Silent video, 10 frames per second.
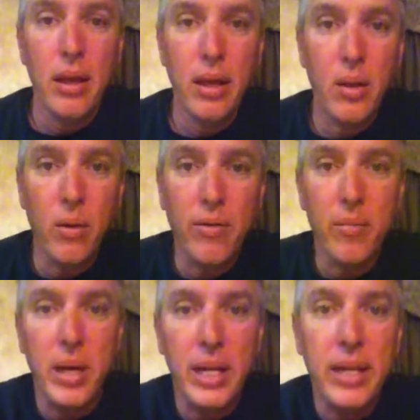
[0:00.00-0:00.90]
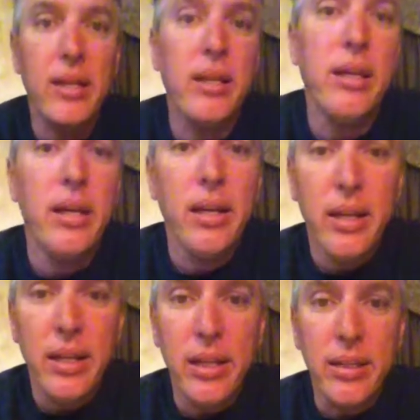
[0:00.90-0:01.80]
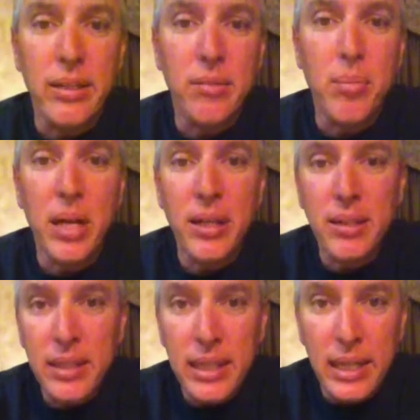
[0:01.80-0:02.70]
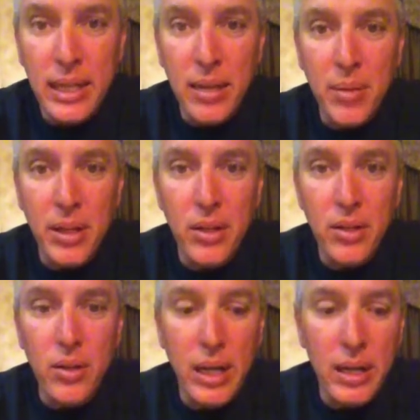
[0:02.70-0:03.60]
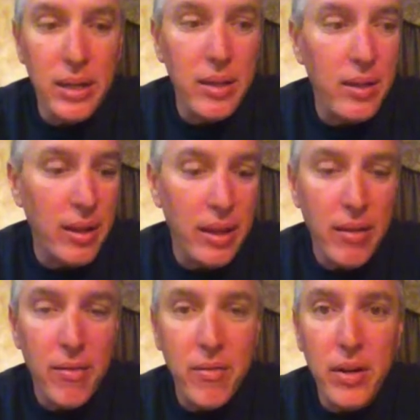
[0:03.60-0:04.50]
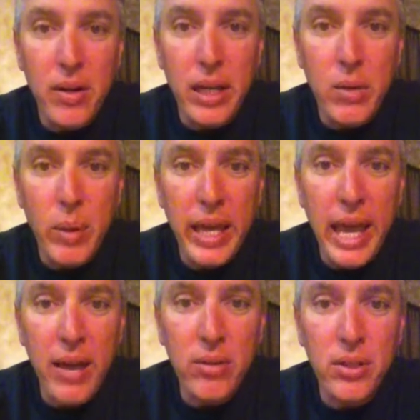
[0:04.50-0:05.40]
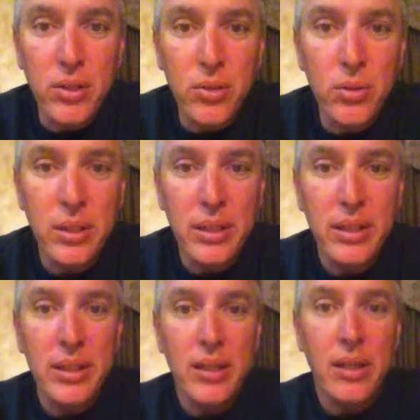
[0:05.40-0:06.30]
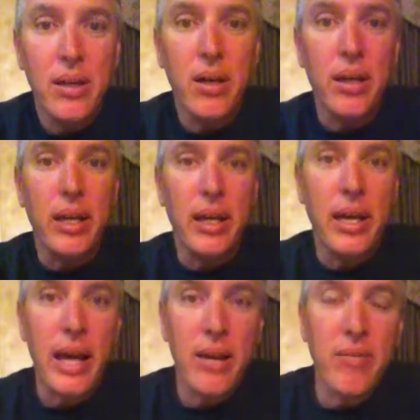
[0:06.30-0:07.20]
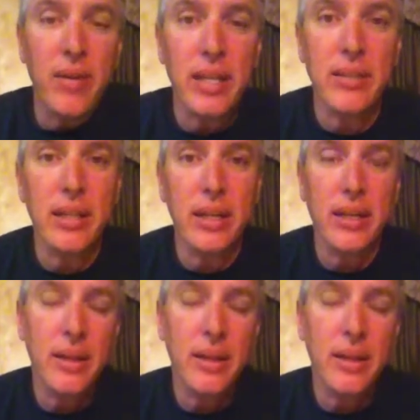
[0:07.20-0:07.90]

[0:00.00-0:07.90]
Hello everybody, this is Buzz and I'm going to do a fairly quick how-to on how to fix the